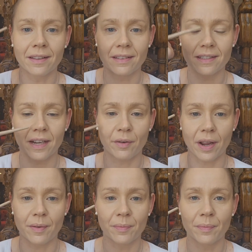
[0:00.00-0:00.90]
this
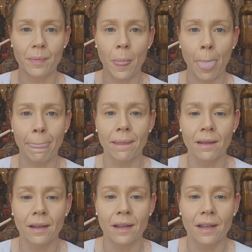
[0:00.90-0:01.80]
area.
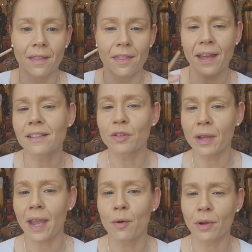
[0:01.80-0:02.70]
That's
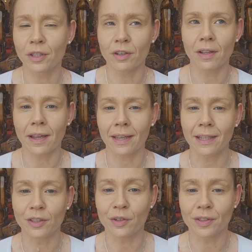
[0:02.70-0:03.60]
okay when you're like
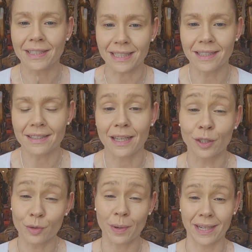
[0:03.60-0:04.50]
in your teens and
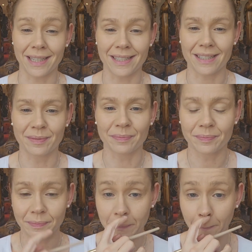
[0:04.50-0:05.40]
20s,
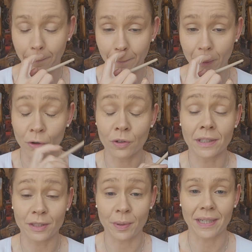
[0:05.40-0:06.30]

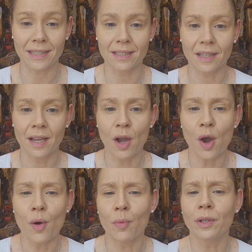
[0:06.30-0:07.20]
early 20s.
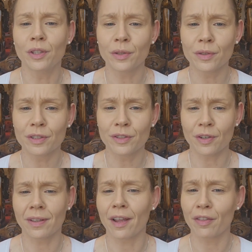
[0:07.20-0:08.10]
When you
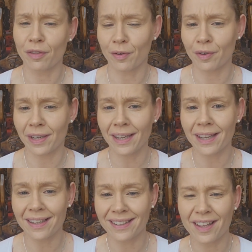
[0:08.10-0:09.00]
turn like
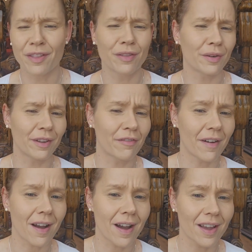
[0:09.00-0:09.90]
30,
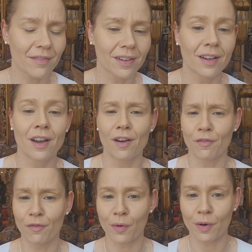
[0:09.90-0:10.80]
35,
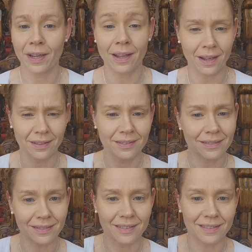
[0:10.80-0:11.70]
40, and
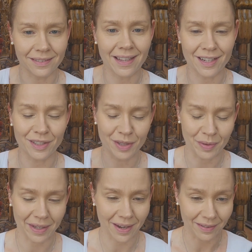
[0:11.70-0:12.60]
the age is
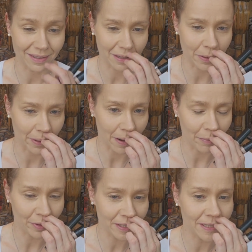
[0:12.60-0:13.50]
going
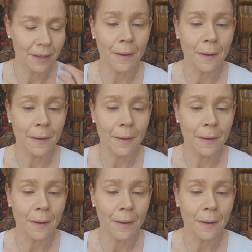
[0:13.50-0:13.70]
upwards,